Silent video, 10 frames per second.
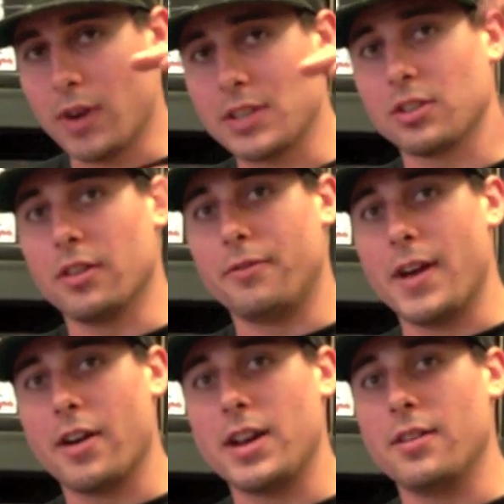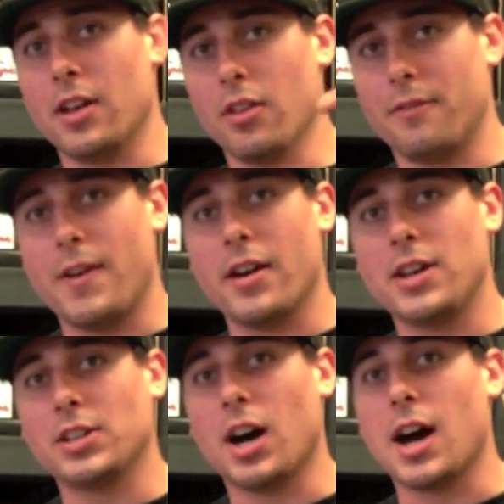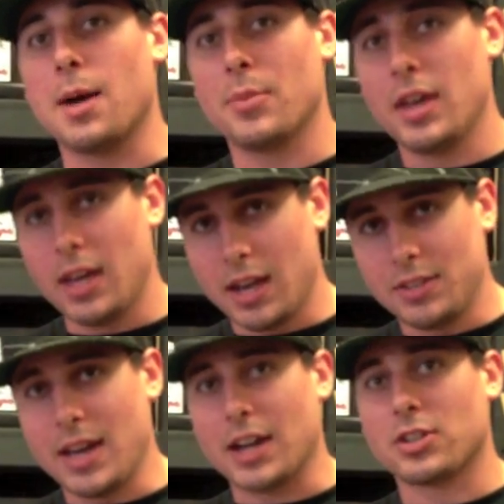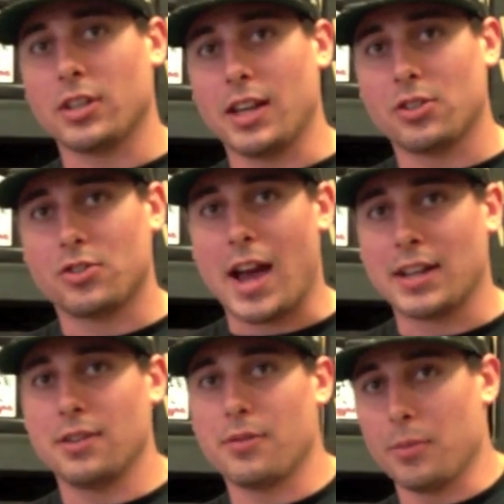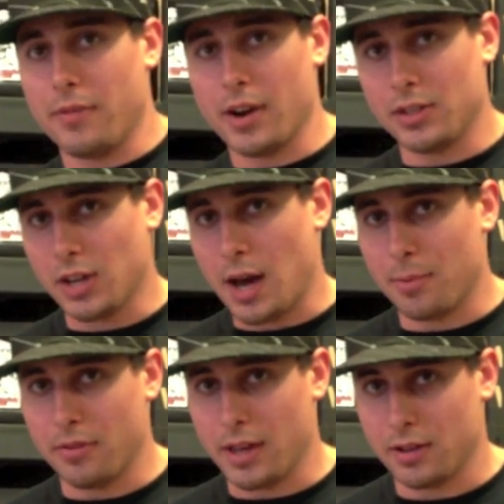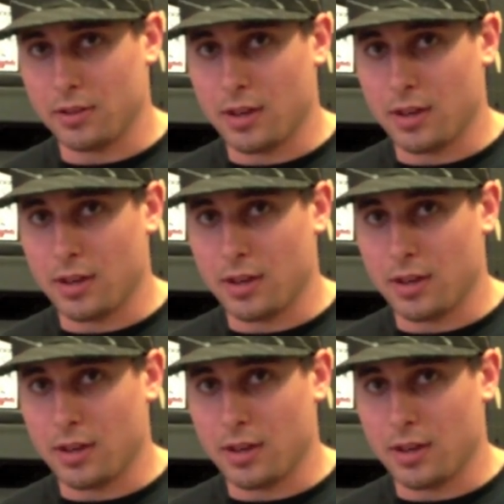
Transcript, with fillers: rests on the very, on the very top and it's actually extracted from the very top of the,